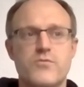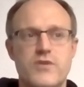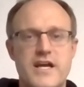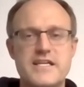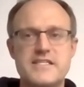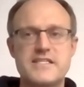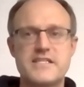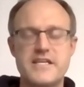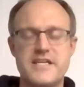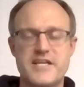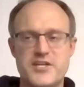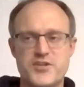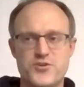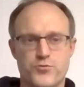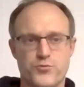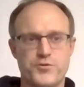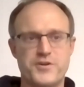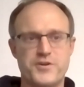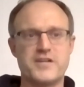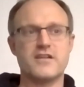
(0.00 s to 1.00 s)
what I see is
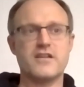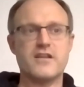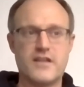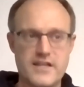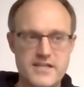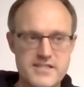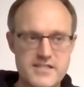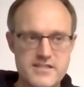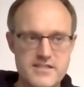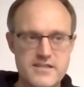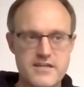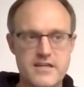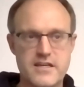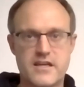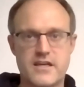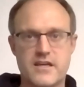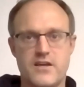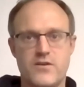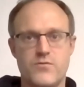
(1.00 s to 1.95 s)
realistic,